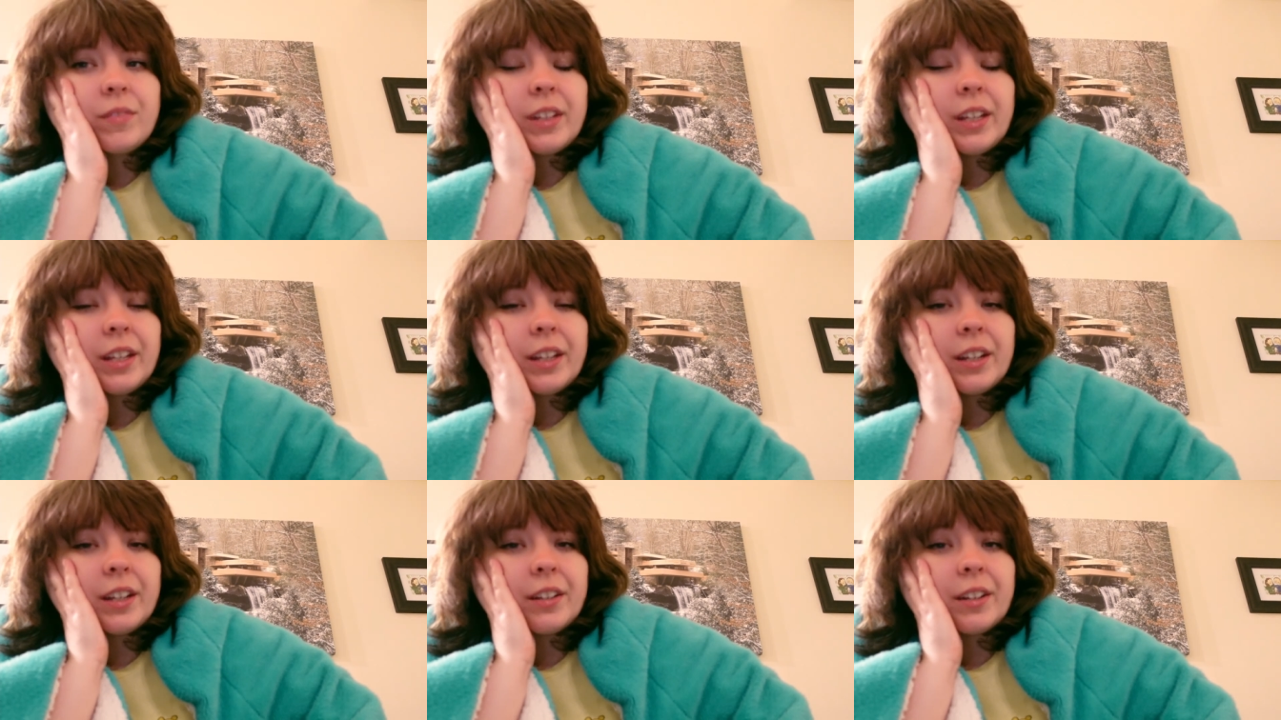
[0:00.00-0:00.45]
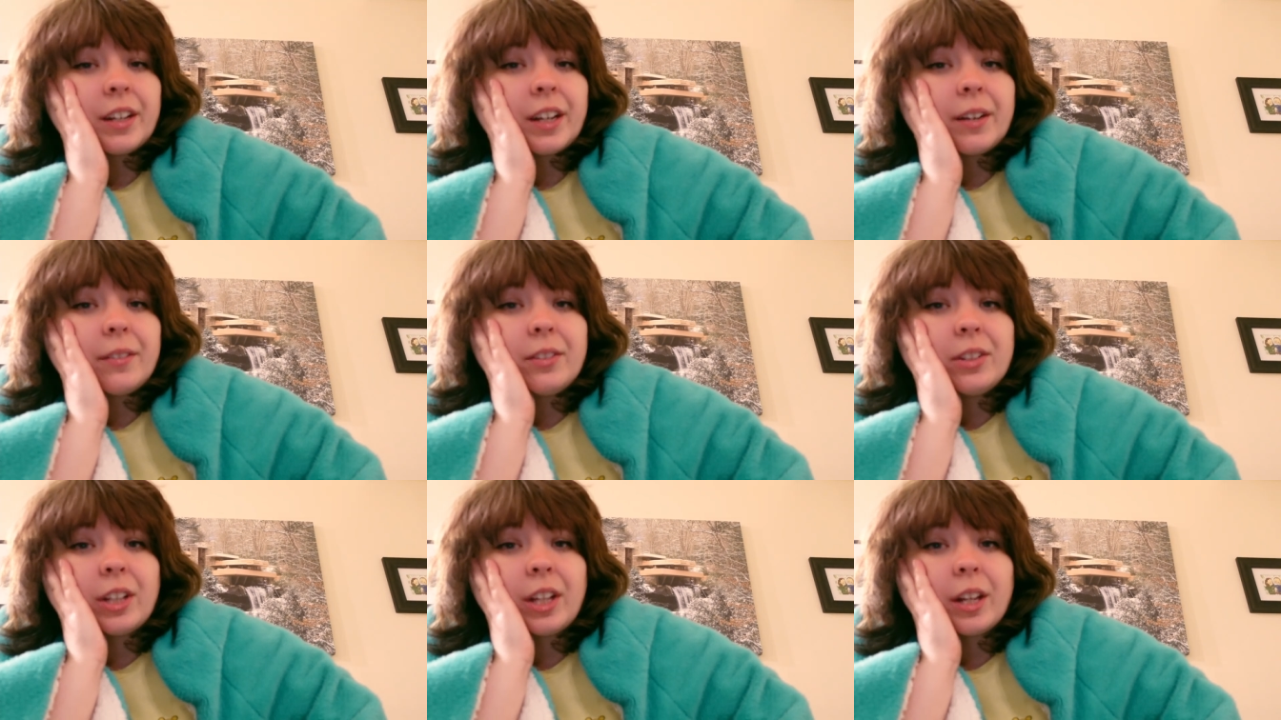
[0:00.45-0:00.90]
And I
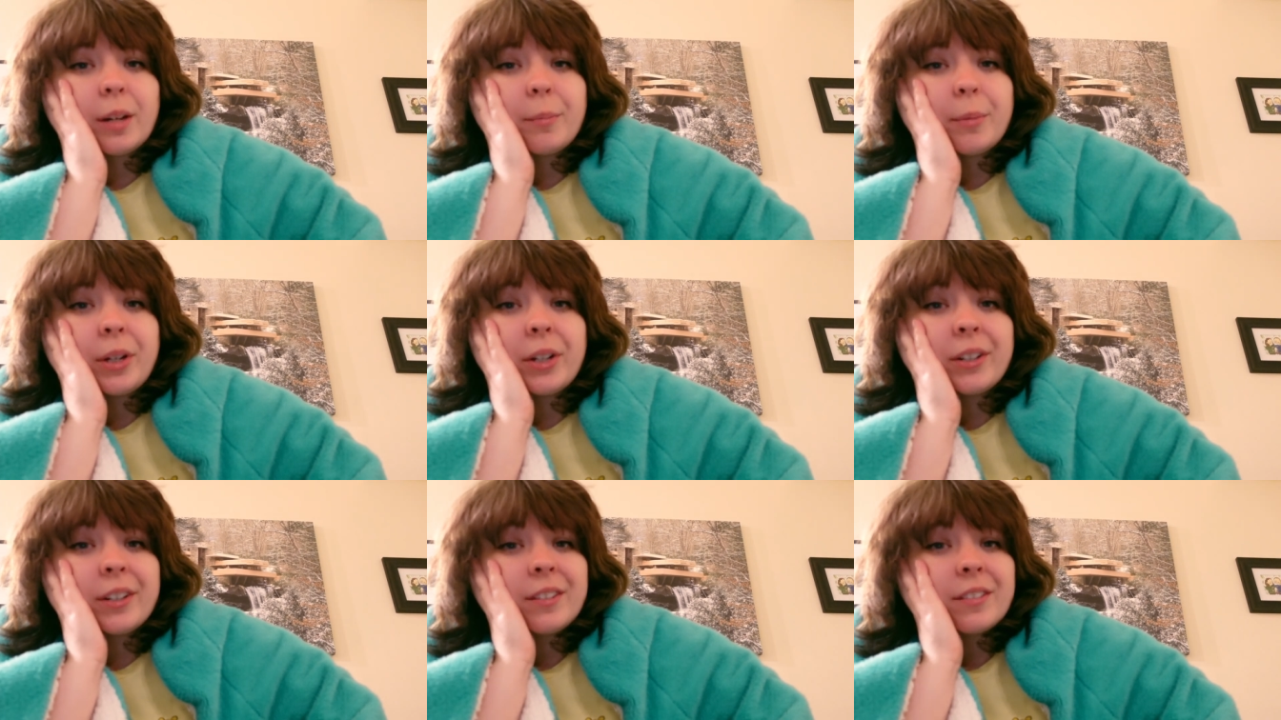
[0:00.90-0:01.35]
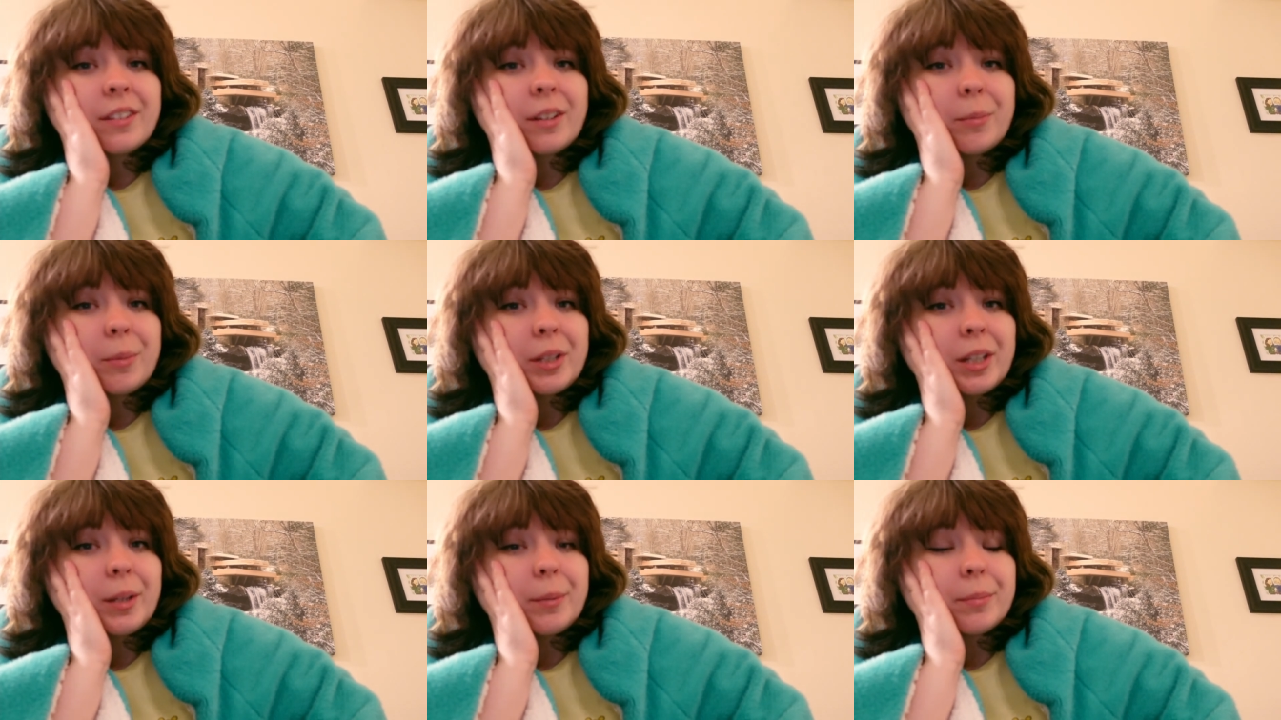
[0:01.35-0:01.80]
have a lot of markets
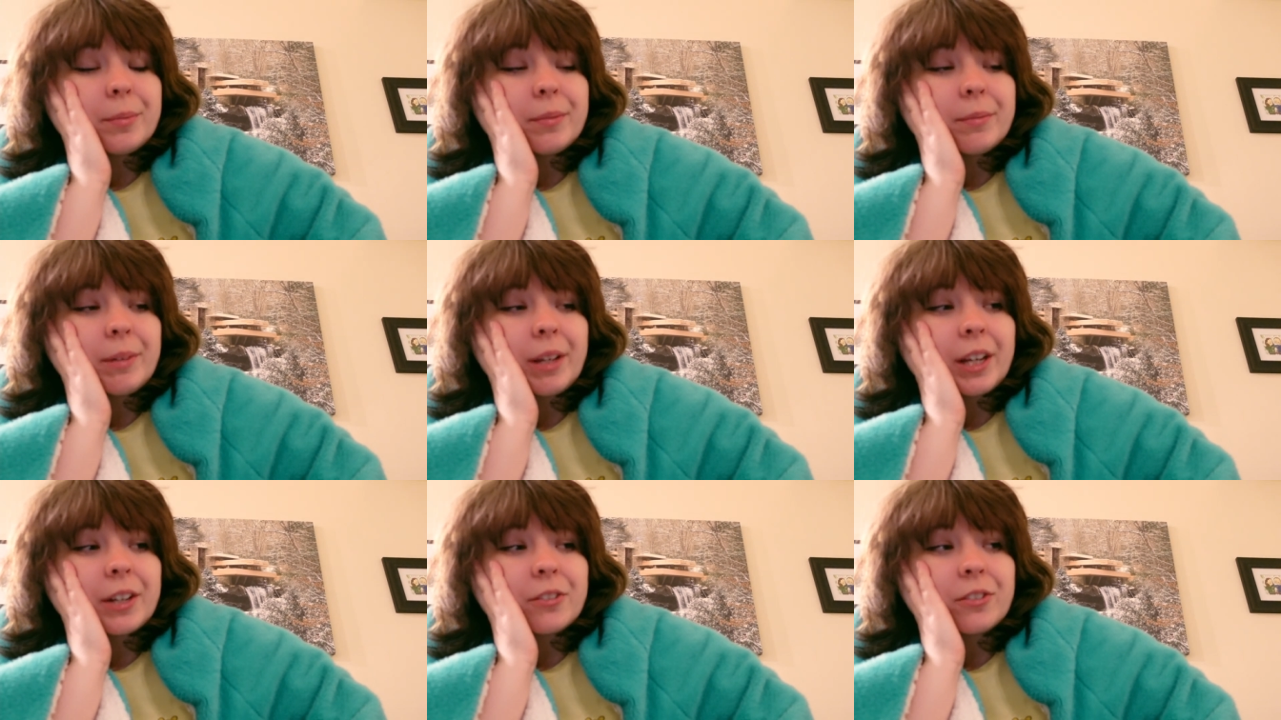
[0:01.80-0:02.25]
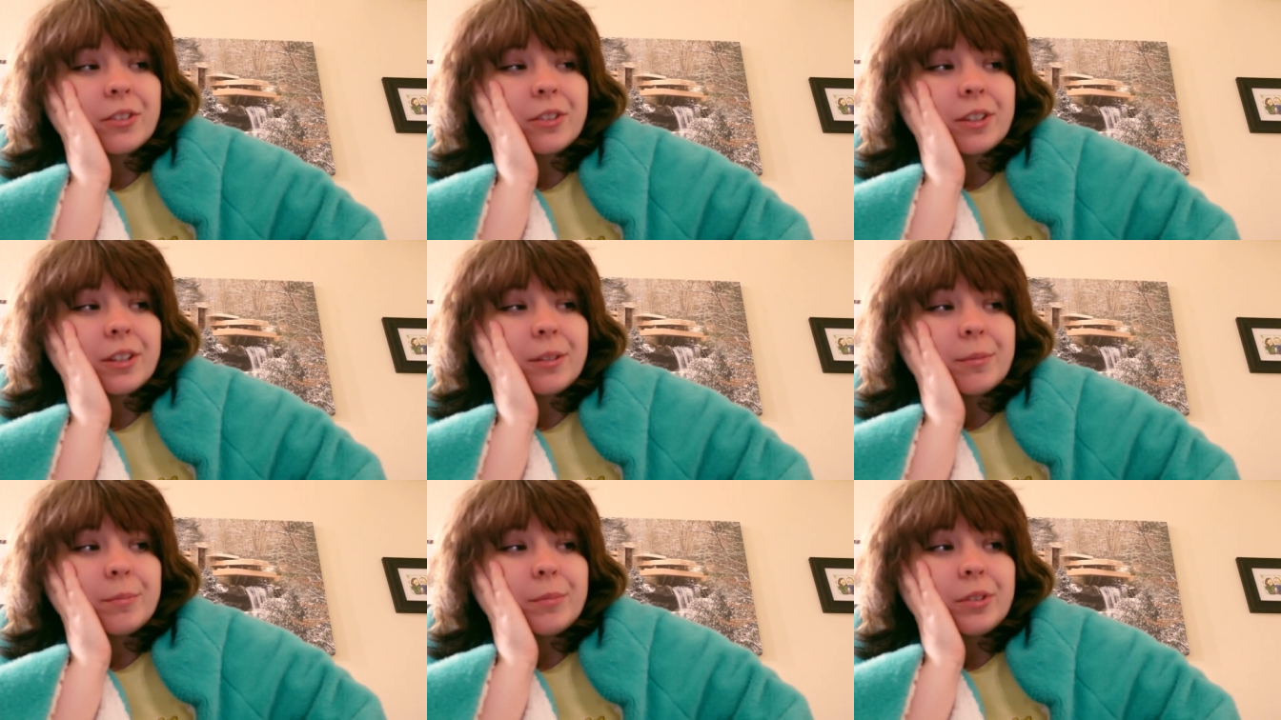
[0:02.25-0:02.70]
coming up,
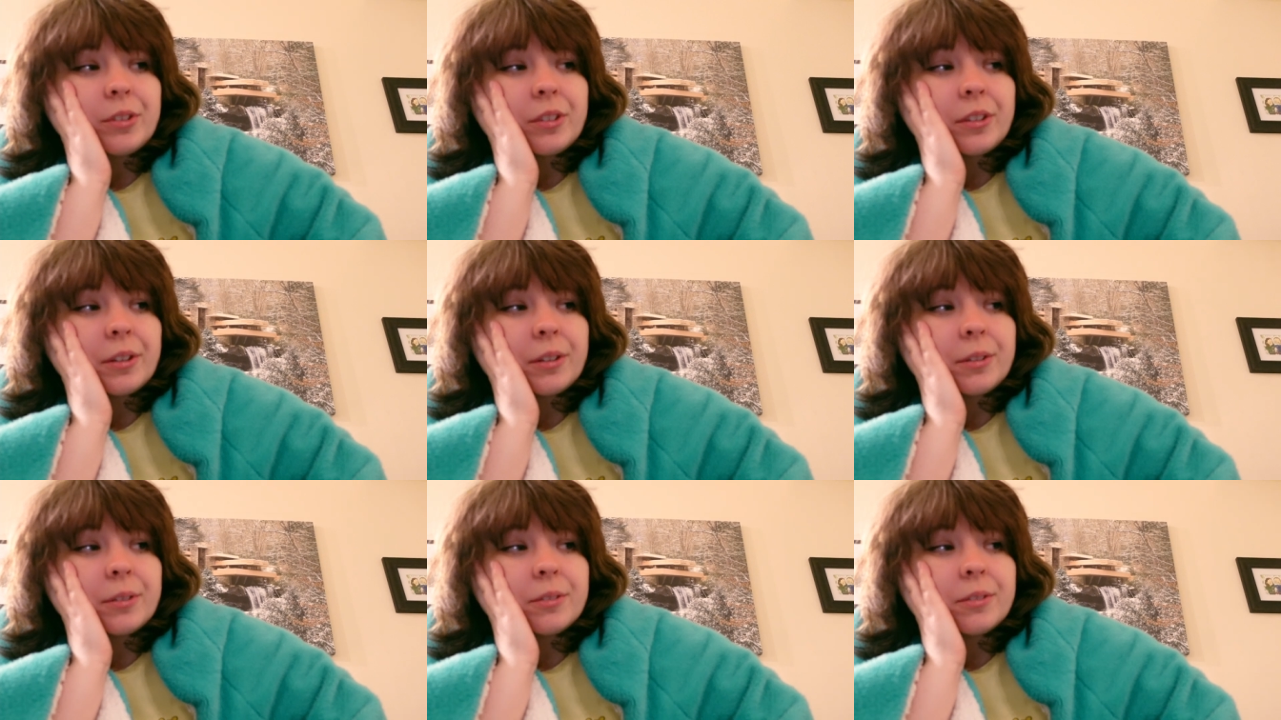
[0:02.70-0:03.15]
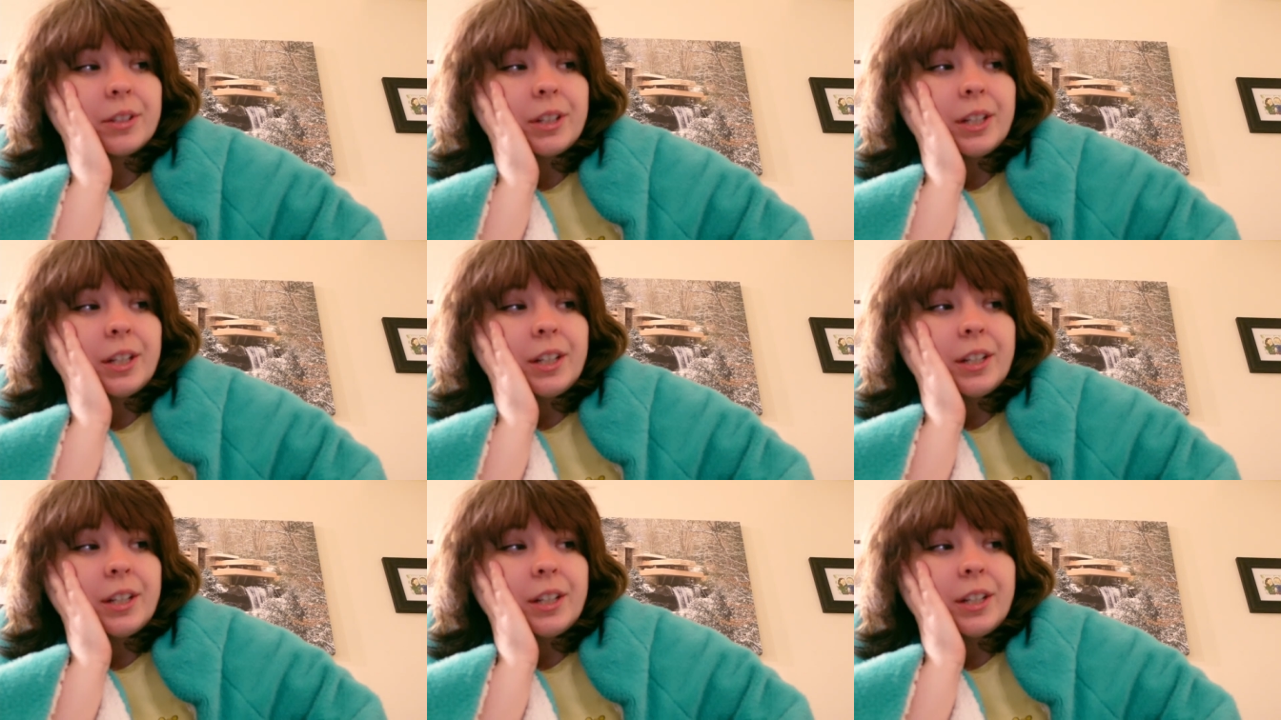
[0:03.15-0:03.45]
actually, so